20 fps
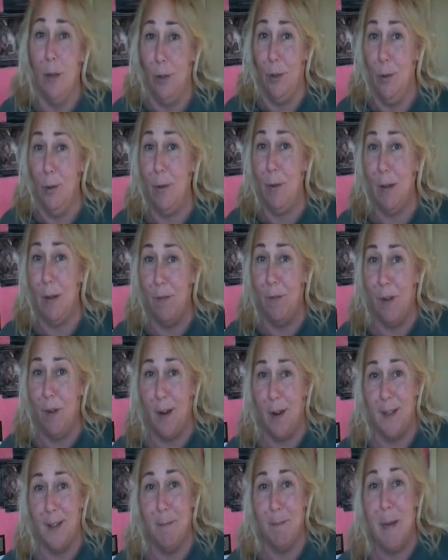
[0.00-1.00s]
You can
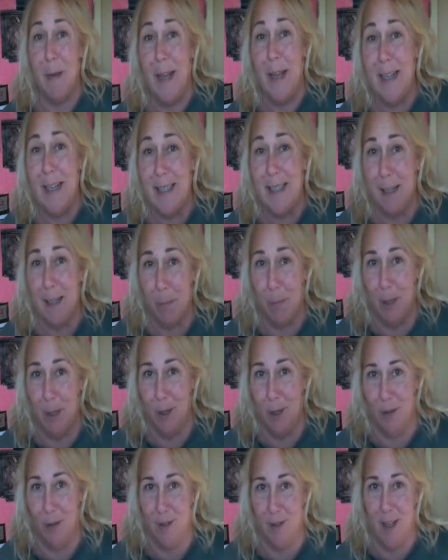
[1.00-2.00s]
find amazing
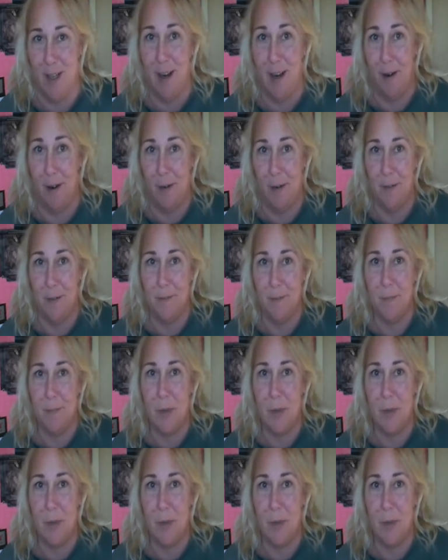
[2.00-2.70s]
pictures there